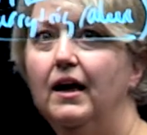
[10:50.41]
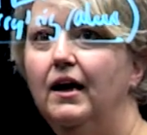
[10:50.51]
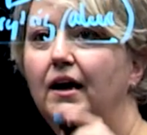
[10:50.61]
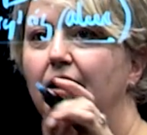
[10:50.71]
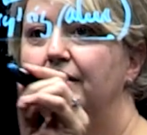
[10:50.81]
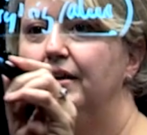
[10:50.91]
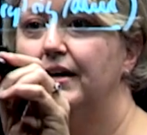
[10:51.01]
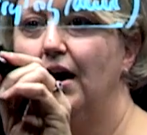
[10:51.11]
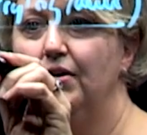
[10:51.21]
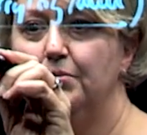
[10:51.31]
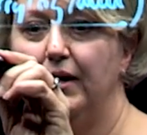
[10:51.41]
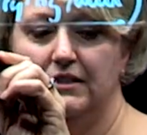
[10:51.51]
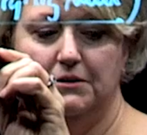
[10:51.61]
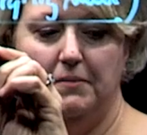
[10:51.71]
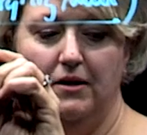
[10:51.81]
And the accounting
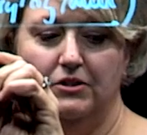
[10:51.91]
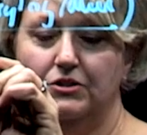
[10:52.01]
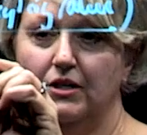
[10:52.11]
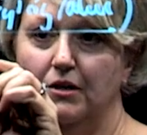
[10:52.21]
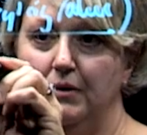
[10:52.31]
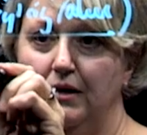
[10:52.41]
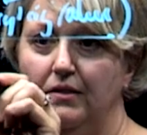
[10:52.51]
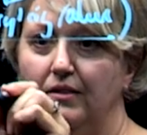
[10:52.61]
base balance is going to be